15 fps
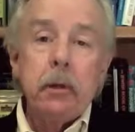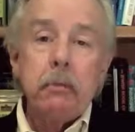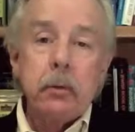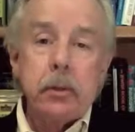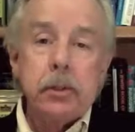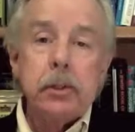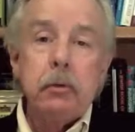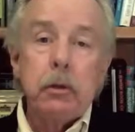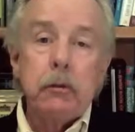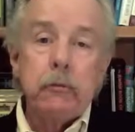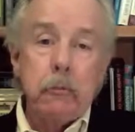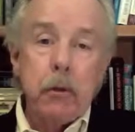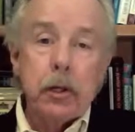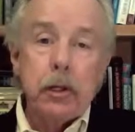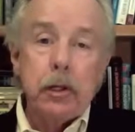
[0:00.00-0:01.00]
principle of
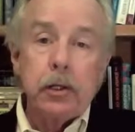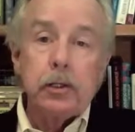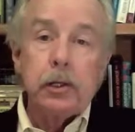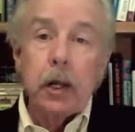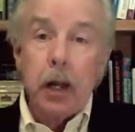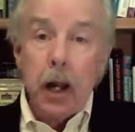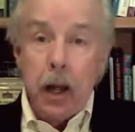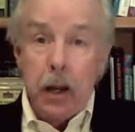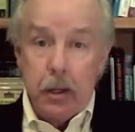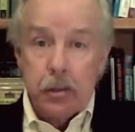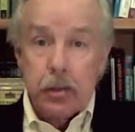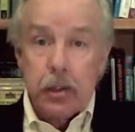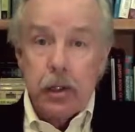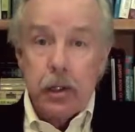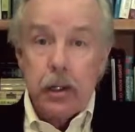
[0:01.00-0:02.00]
marketing
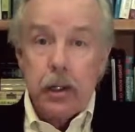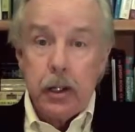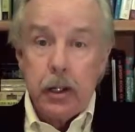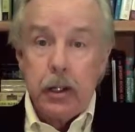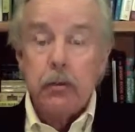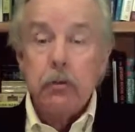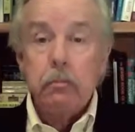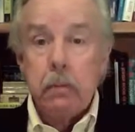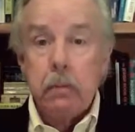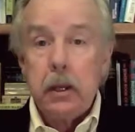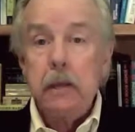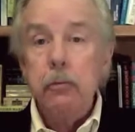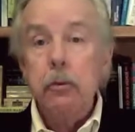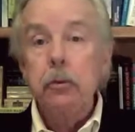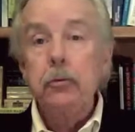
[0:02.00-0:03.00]
psychology is
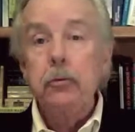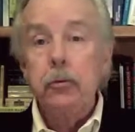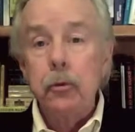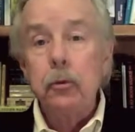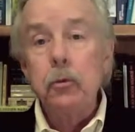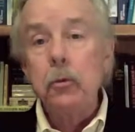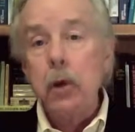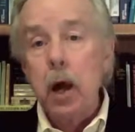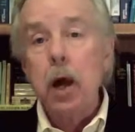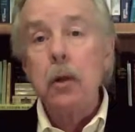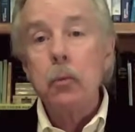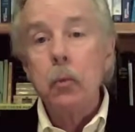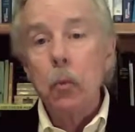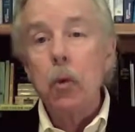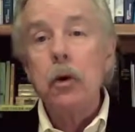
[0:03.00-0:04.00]
people do
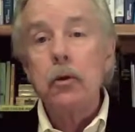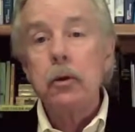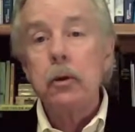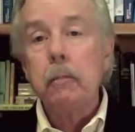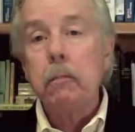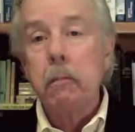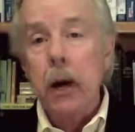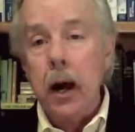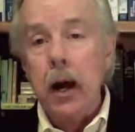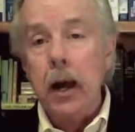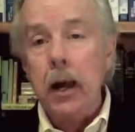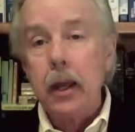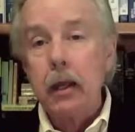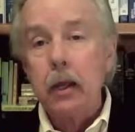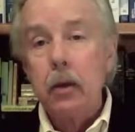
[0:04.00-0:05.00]
not want to
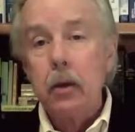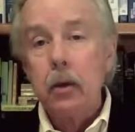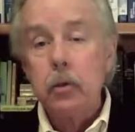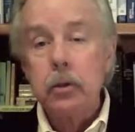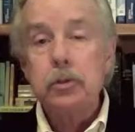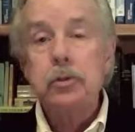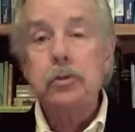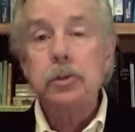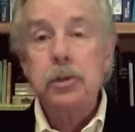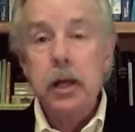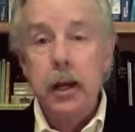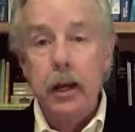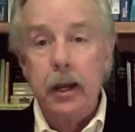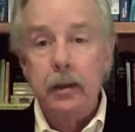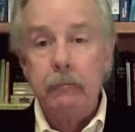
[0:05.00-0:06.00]
buy what you're
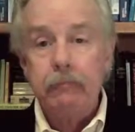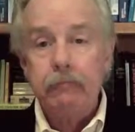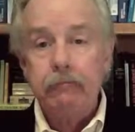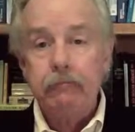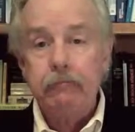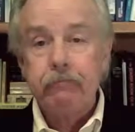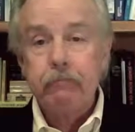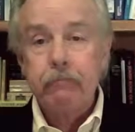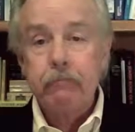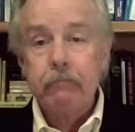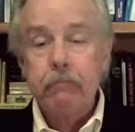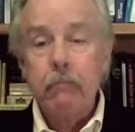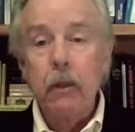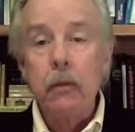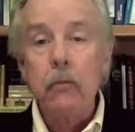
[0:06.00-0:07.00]
selling.
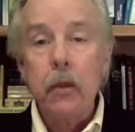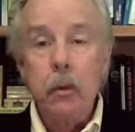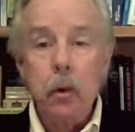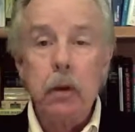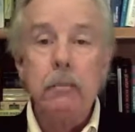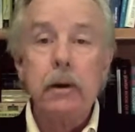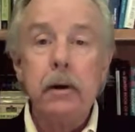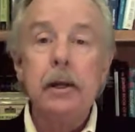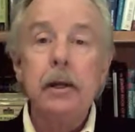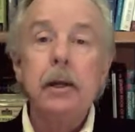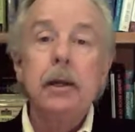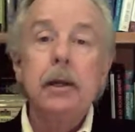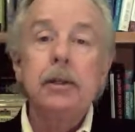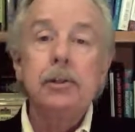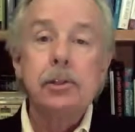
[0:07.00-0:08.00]
They want to buy
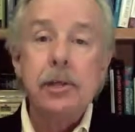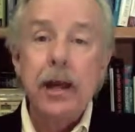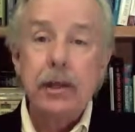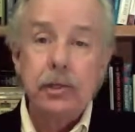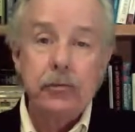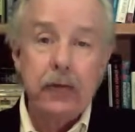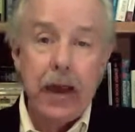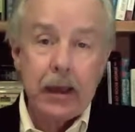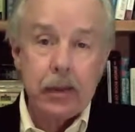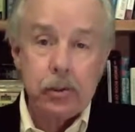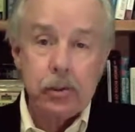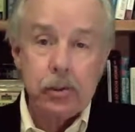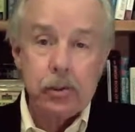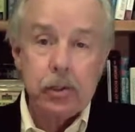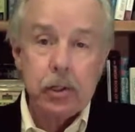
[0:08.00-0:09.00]

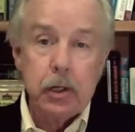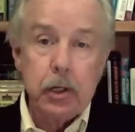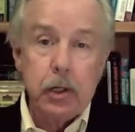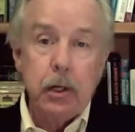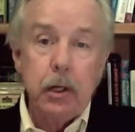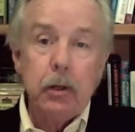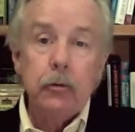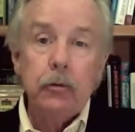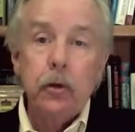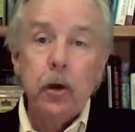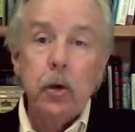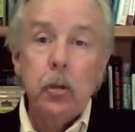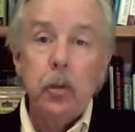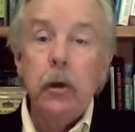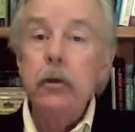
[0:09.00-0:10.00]
satisfactions.
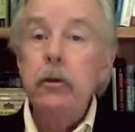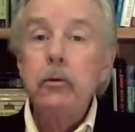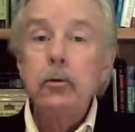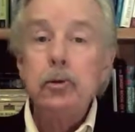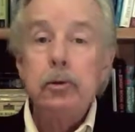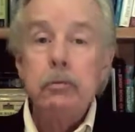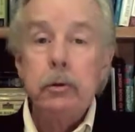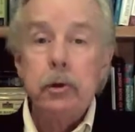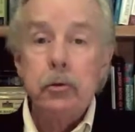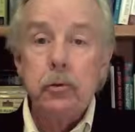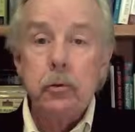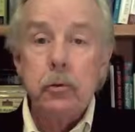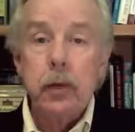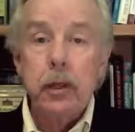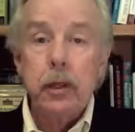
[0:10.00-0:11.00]
So what you should be
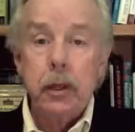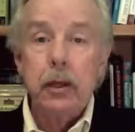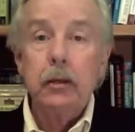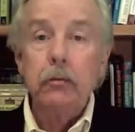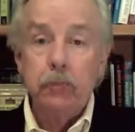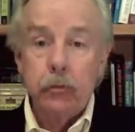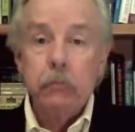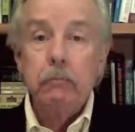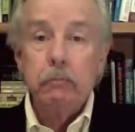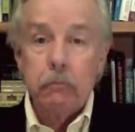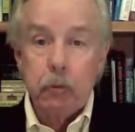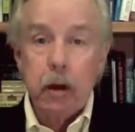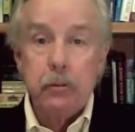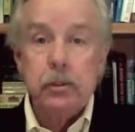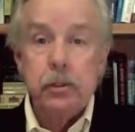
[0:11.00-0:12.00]
doing is
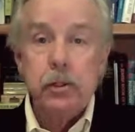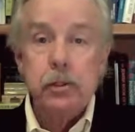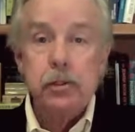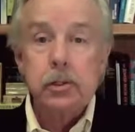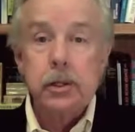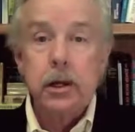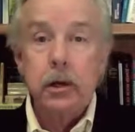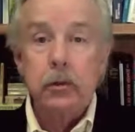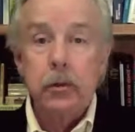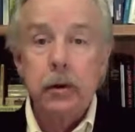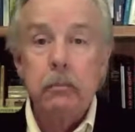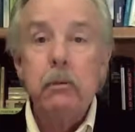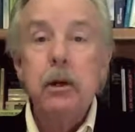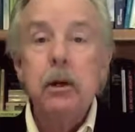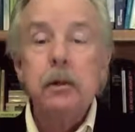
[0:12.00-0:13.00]
promising to sell
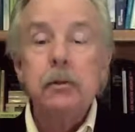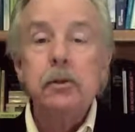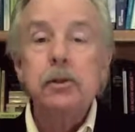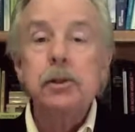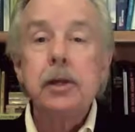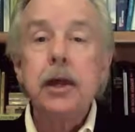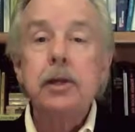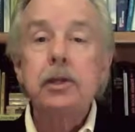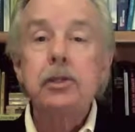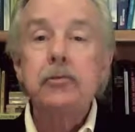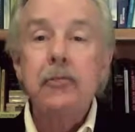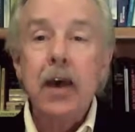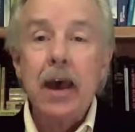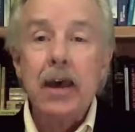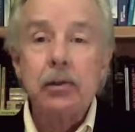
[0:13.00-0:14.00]
them the
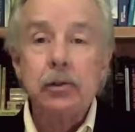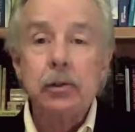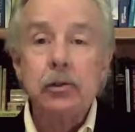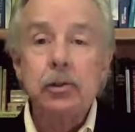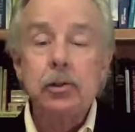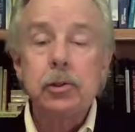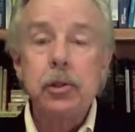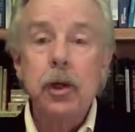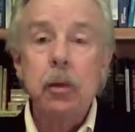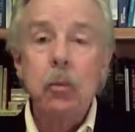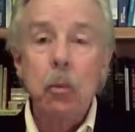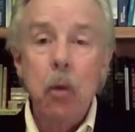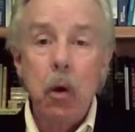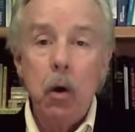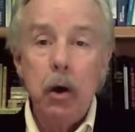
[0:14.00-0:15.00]
satisfactions they
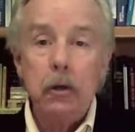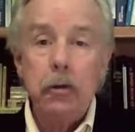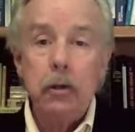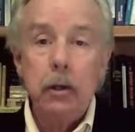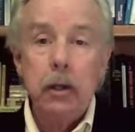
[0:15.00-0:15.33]
want